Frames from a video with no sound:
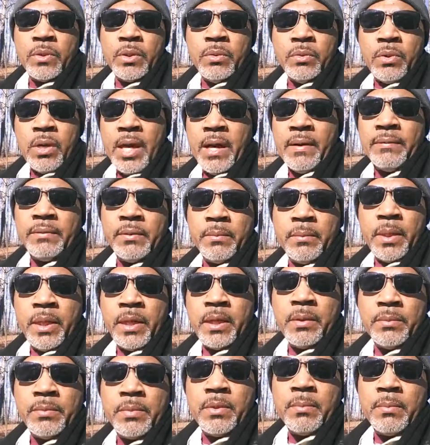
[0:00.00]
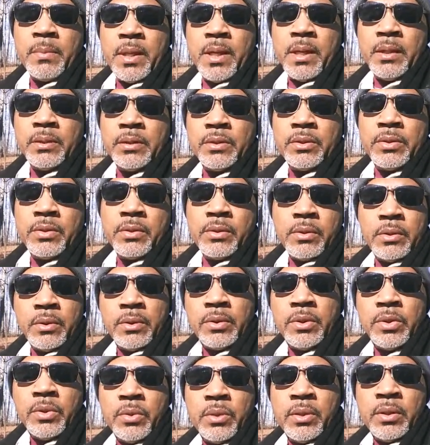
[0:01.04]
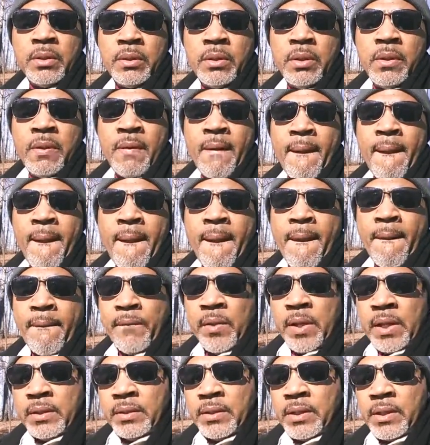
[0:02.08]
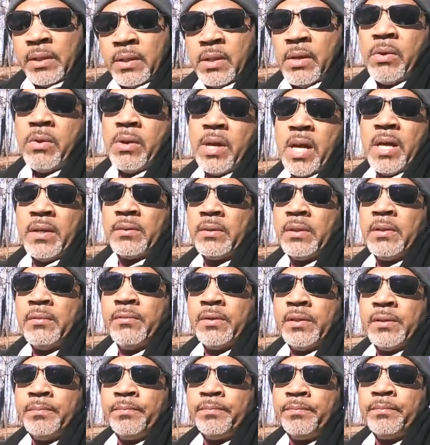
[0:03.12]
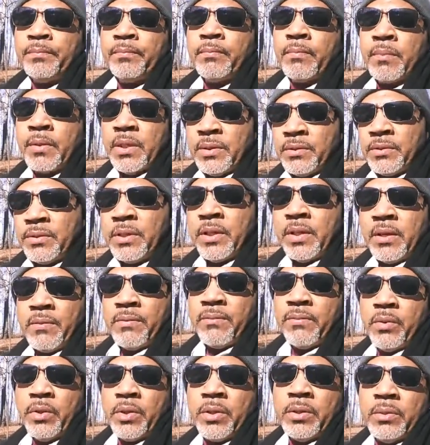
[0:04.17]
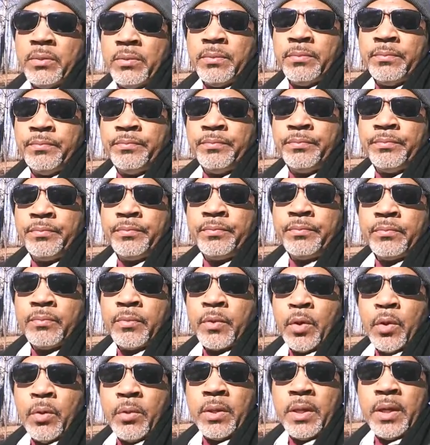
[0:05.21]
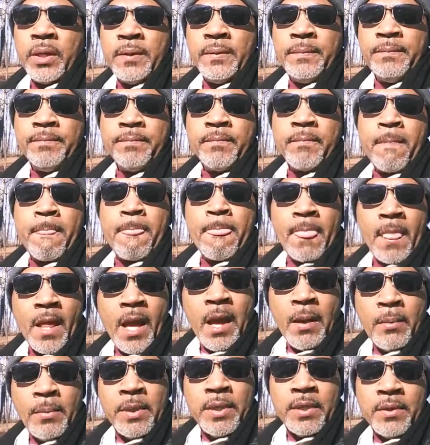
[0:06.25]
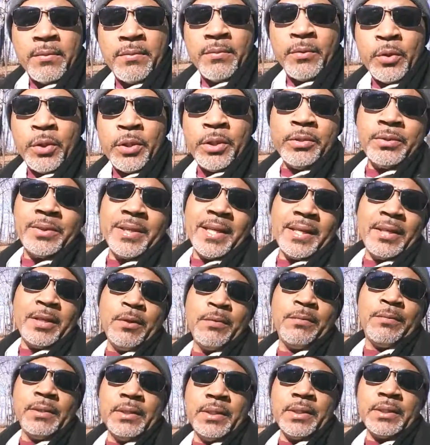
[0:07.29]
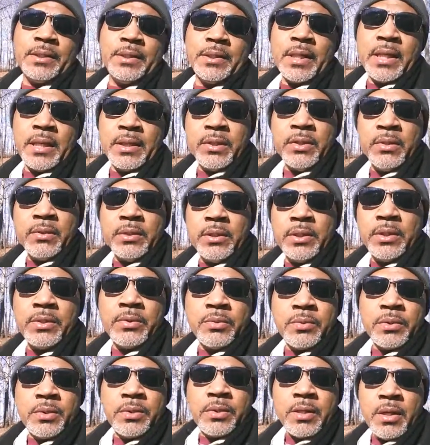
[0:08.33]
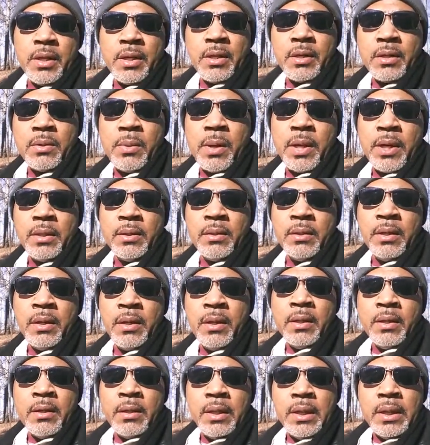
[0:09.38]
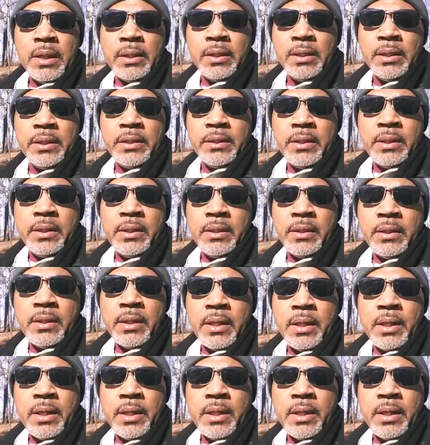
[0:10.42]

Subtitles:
You have to make up your mind that you're going to do it, and then go after it. It's there for you. Okay, I'm here for you. Thank you for listening. I know this was quite lengthy,